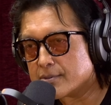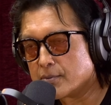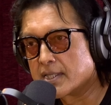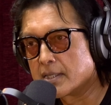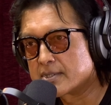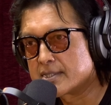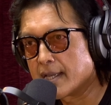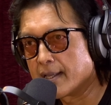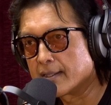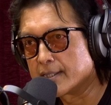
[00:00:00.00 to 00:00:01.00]
You become a
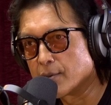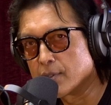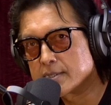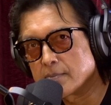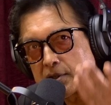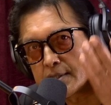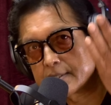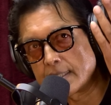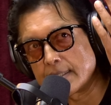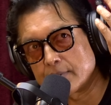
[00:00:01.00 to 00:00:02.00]
tale. You know, once upon a
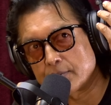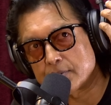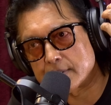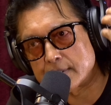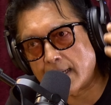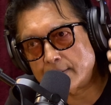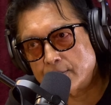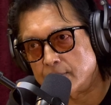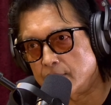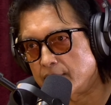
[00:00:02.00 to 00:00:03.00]
time, there was this actor
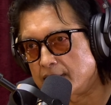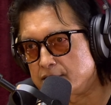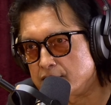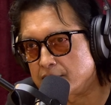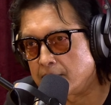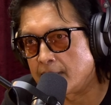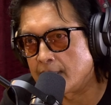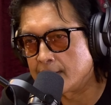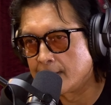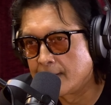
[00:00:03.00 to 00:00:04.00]
called Rajesh
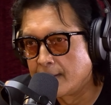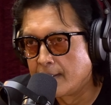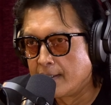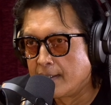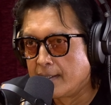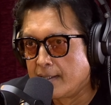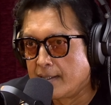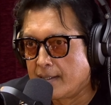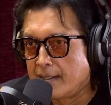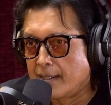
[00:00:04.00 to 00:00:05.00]
Hamal.
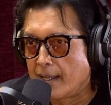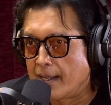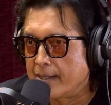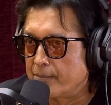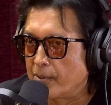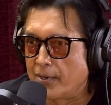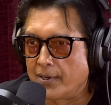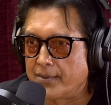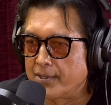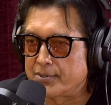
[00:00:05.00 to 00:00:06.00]
And
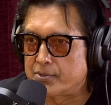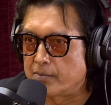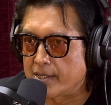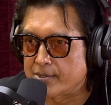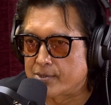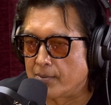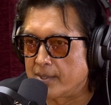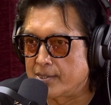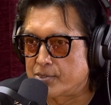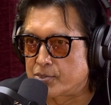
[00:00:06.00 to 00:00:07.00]
boy, they used to make so
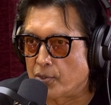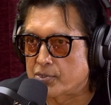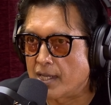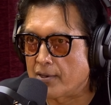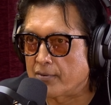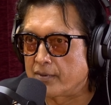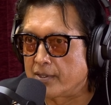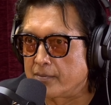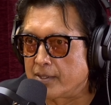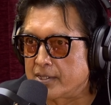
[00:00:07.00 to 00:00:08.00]
many jokes out of
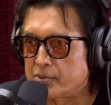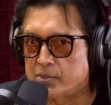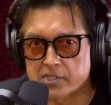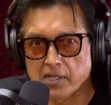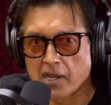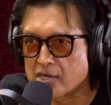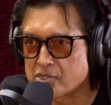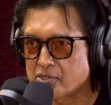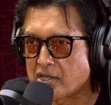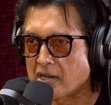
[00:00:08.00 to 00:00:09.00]
him, and he was
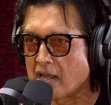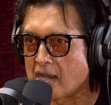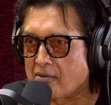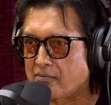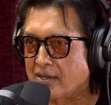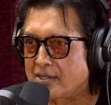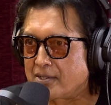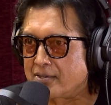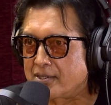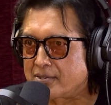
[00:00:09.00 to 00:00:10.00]
larger than life. And, you
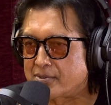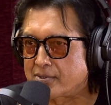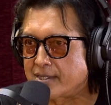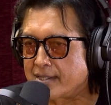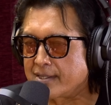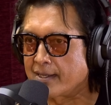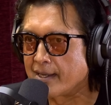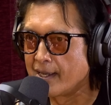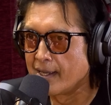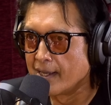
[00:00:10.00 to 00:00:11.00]
know, they used to say that
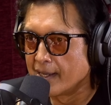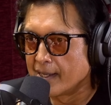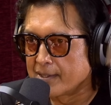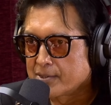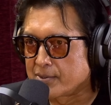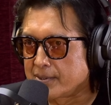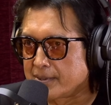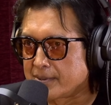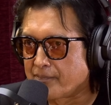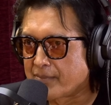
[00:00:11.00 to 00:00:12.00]

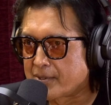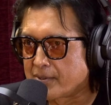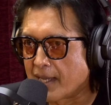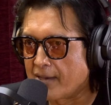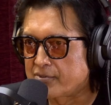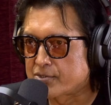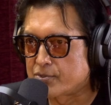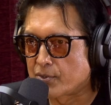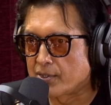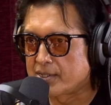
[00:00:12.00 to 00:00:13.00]
to have his
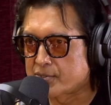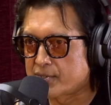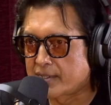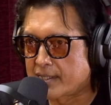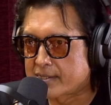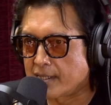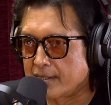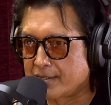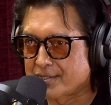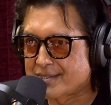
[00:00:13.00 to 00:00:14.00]
noodle, he used to get
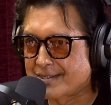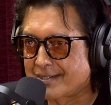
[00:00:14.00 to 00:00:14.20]
Sankar's